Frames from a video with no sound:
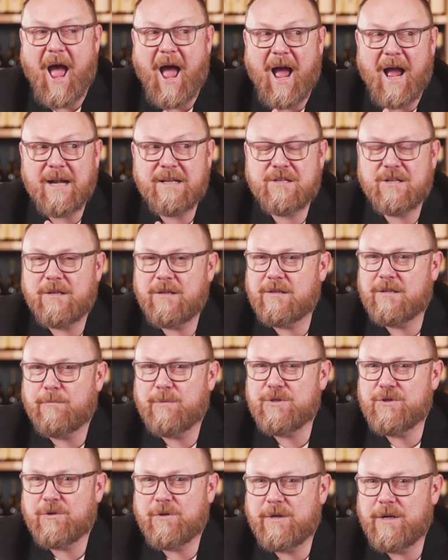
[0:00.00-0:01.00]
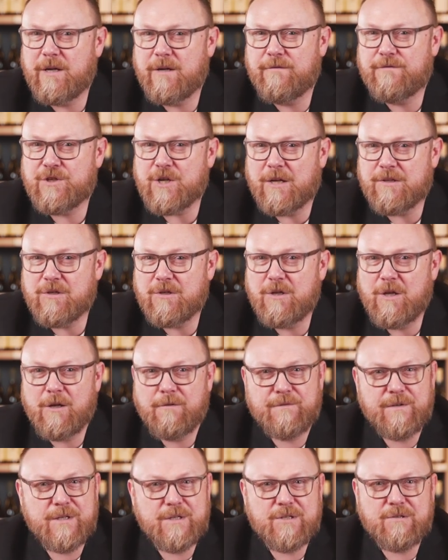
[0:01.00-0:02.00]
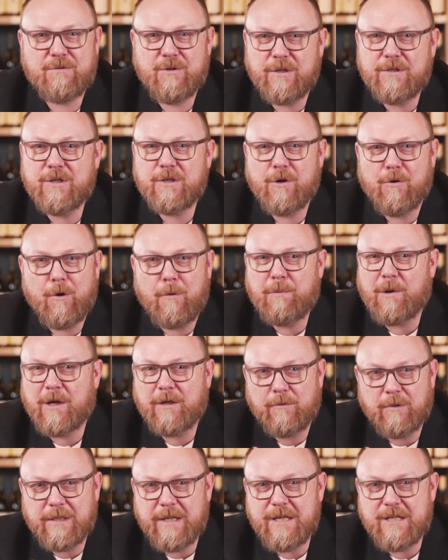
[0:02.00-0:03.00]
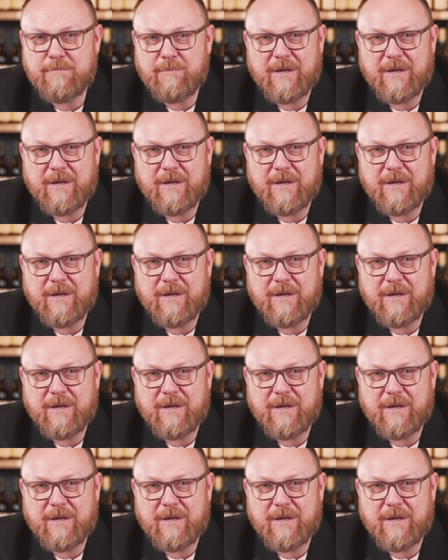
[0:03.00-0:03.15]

I'd say that the majority of Châteauneuf is good to go upon release,